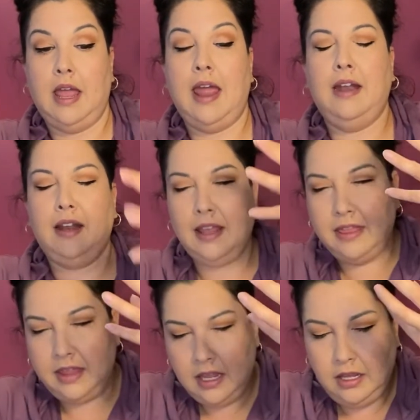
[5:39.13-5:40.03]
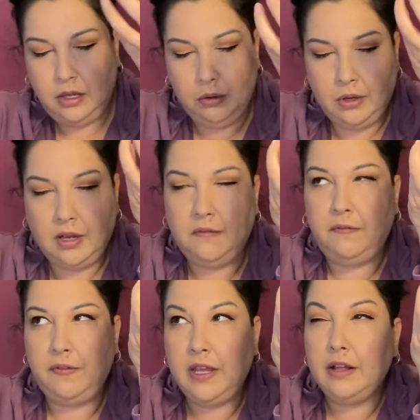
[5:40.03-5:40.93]
And I think you can
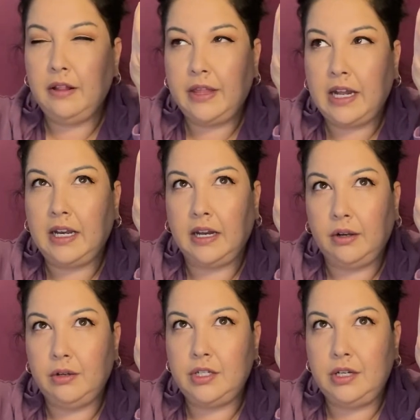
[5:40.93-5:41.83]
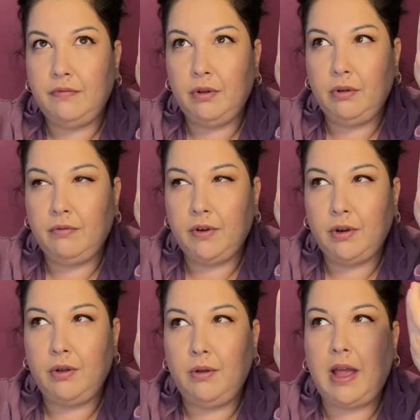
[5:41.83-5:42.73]
feel that energy,
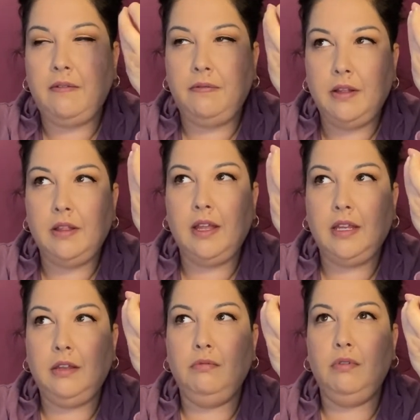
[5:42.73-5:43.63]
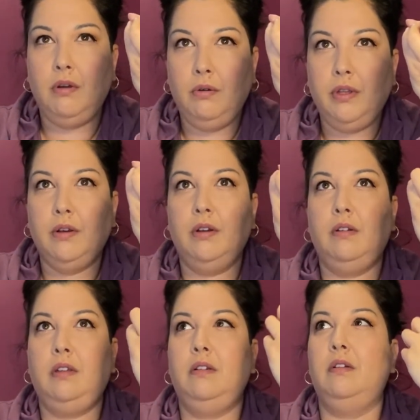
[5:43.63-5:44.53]
Virgo. I feel like, you know,
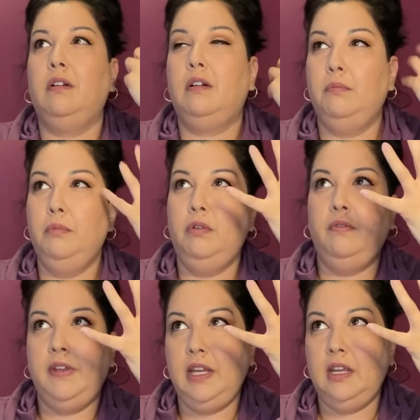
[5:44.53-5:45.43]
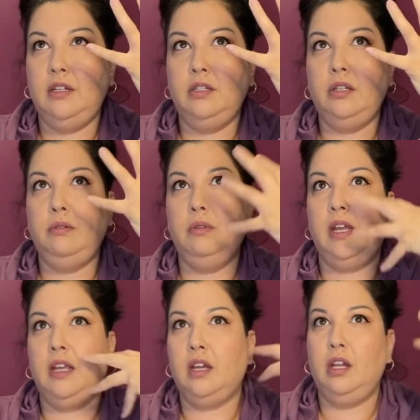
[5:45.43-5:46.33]
you're moving into
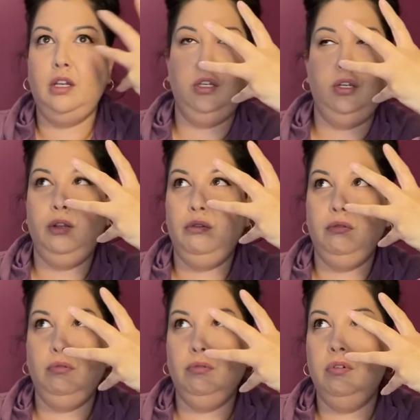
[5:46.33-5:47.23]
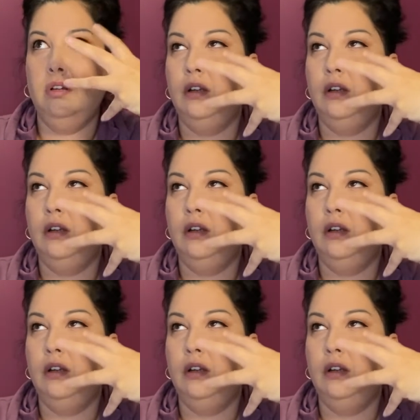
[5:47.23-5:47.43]
like a new